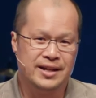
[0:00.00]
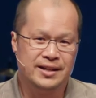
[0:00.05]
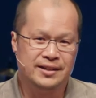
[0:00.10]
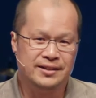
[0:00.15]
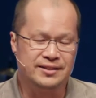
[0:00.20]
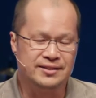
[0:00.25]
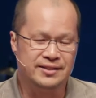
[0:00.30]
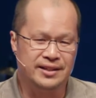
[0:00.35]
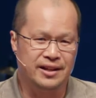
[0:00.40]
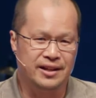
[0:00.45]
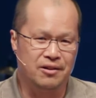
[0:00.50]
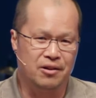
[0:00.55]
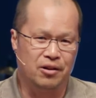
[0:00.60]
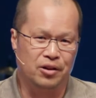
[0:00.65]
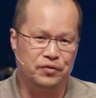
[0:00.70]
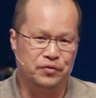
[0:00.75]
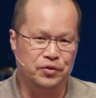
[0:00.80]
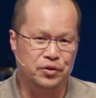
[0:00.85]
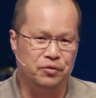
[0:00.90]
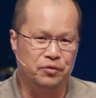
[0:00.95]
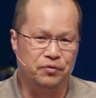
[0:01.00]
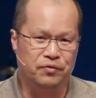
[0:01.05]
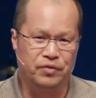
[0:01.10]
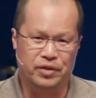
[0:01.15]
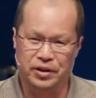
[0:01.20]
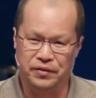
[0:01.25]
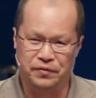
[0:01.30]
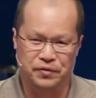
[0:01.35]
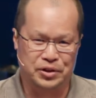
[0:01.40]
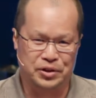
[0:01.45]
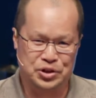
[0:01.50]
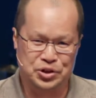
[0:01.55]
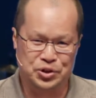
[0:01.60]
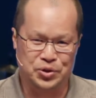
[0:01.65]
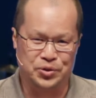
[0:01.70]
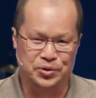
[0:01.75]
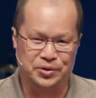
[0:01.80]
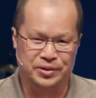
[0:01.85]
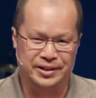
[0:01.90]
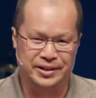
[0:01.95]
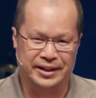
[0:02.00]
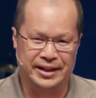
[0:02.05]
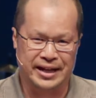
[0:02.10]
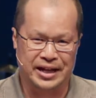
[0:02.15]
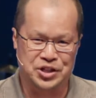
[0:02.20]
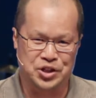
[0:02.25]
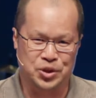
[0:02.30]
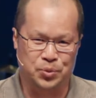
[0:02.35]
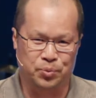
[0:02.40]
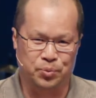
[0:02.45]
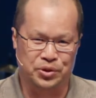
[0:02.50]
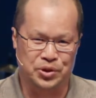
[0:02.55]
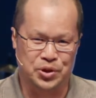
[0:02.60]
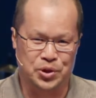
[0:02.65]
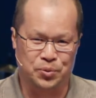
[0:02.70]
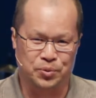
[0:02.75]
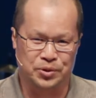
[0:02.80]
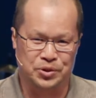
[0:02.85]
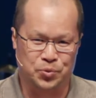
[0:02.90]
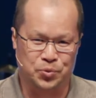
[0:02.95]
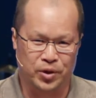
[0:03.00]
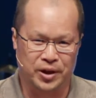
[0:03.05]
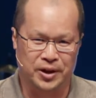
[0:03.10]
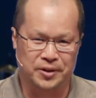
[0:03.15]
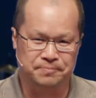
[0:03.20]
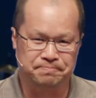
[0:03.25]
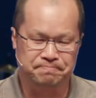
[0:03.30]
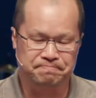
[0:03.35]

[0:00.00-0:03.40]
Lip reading: to seeing all of you very, very soon to catch up with you as well.